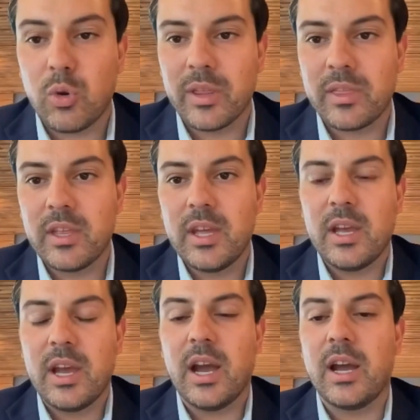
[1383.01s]
with
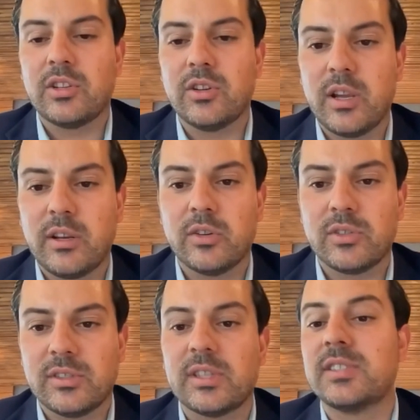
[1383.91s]
to,
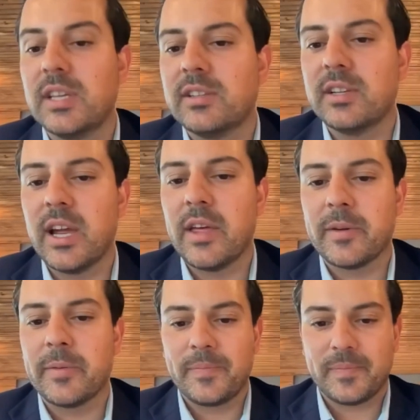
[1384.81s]
succeed together.